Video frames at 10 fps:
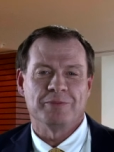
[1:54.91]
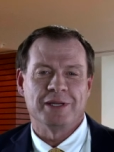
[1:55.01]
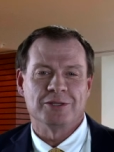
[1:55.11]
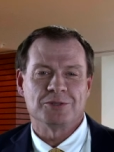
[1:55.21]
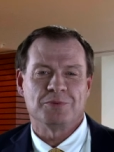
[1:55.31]

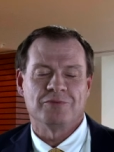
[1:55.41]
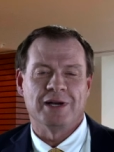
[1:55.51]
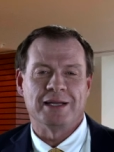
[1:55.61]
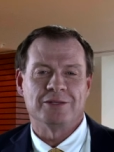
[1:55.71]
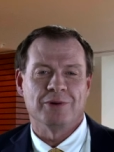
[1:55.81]
meters
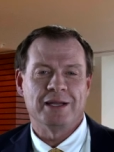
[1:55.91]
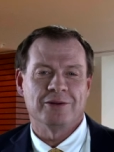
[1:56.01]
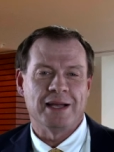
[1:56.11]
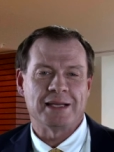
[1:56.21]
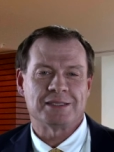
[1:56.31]
provide
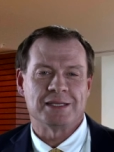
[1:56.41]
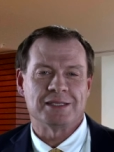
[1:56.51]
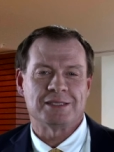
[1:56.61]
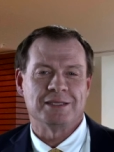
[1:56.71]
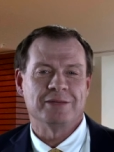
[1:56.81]
greater
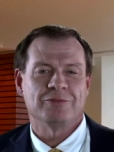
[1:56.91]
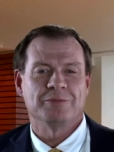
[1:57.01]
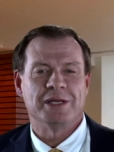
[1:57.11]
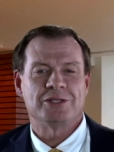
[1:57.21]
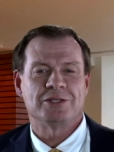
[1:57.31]
access to
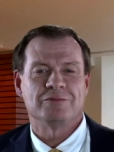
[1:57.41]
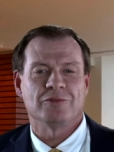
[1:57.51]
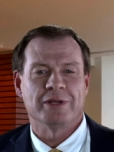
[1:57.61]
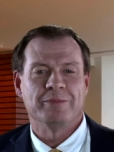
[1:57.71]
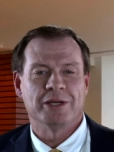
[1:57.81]
information
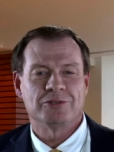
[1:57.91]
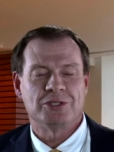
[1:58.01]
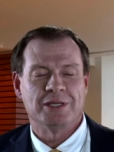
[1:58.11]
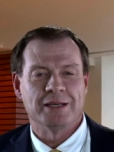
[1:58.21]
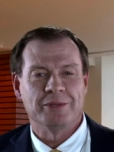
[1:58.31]
for
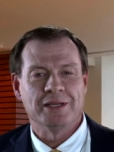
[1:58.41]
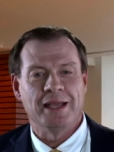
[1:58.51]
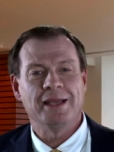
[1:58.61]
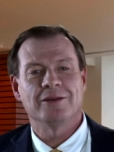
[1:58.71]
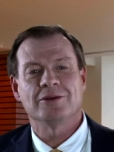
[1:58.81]
MLGW
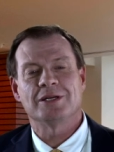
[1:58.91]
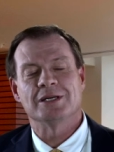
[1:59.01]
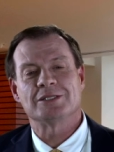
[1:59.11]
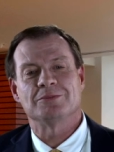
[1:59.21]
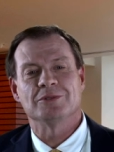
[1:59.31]
and our
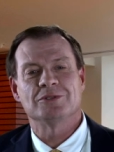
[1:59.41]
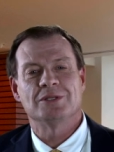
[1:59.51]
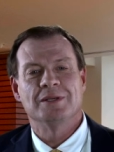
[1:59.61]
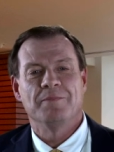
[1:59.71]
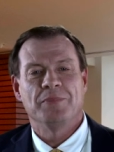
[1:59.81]

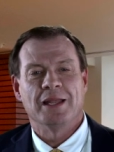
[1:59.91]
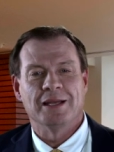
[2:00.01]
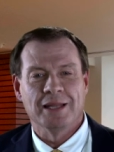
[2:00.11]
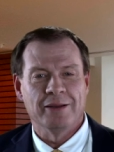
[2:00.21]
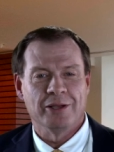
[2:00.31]
customers,
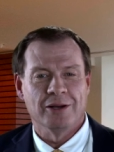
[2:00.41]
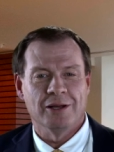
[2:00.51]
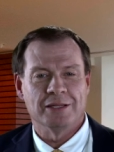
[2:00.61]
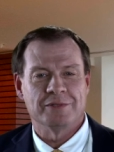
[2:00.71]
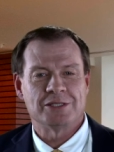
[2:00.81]
allowing
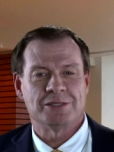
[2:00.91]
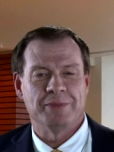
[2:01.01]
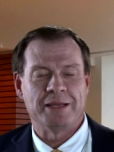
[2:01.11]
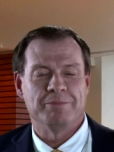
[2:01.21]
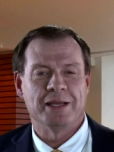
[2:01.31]
all of us to
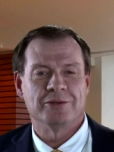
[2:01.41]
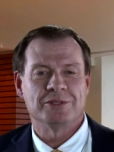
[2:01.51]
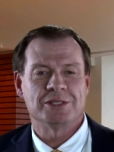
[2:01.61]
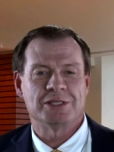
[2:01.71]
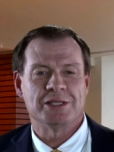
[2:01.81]
make better
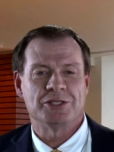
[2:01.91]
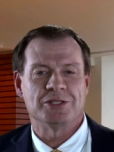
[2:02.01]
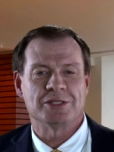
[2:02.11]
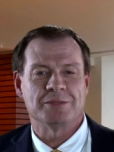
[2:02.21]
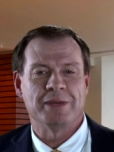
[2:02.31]

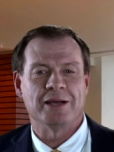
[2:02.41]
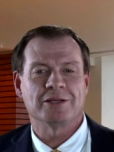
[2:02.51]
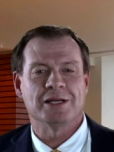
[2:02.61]
decisions about